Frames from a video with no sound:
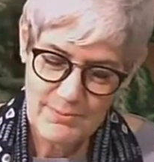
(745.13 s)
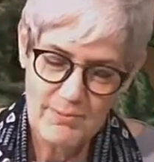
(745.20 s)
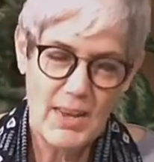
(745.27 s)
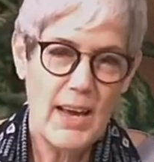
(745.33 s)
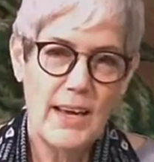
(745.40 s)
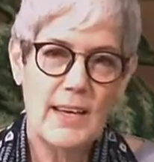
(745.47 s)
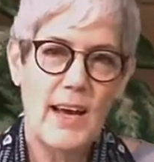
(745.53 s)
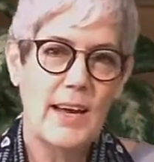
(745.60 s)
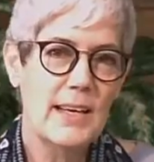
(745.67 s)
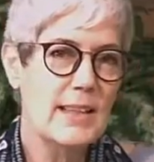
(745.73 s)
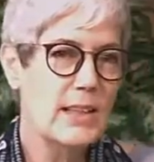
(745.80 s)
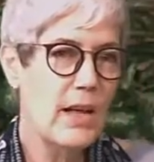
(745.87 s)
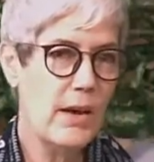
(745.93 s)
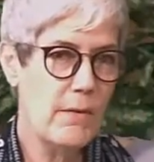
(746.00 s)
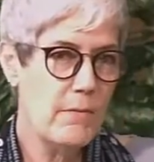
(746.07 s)
I
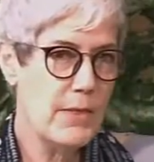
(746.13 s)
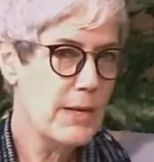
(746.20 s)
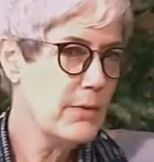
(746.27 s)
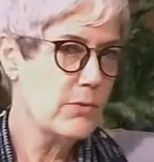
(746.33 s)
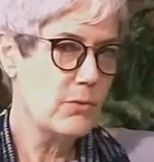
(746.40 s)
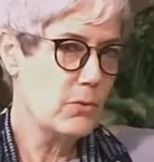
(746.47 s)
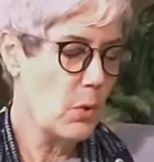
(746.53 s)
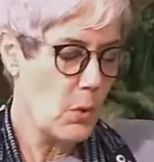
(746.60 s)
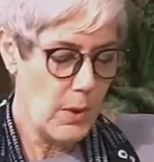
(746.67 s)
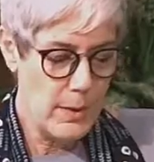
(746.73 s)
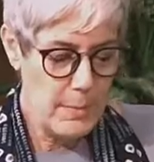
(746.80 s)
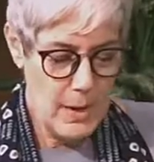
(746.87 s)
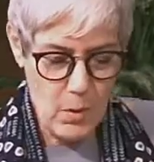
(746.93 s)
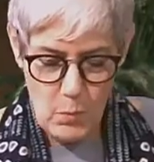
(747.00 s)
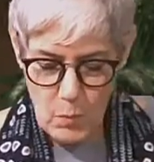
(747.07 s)
love this story
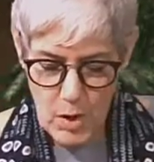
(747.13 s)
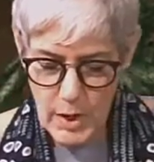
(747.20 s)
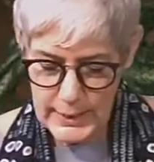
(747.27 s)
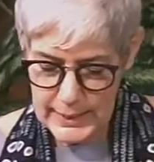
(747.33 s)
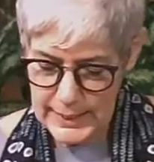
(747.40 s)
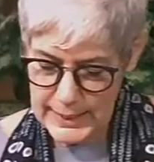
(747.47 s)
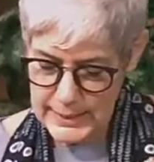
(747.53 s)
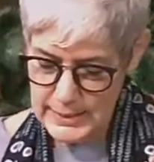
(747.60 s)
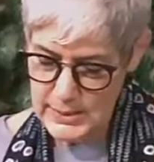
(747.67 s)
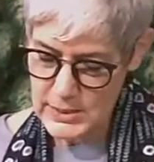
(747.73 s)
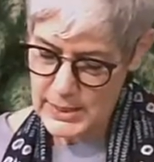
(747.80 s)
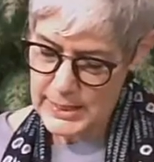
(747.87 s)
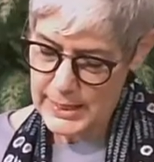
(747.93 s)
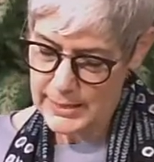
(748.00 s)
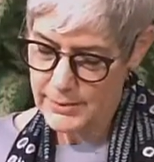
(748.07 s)
about walking
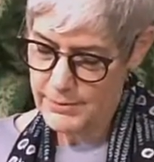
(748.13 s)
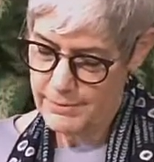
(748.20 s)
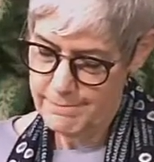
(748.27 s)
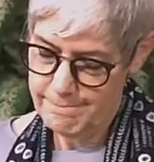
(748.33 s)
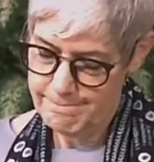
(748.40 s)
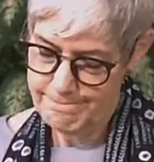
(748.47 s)
together.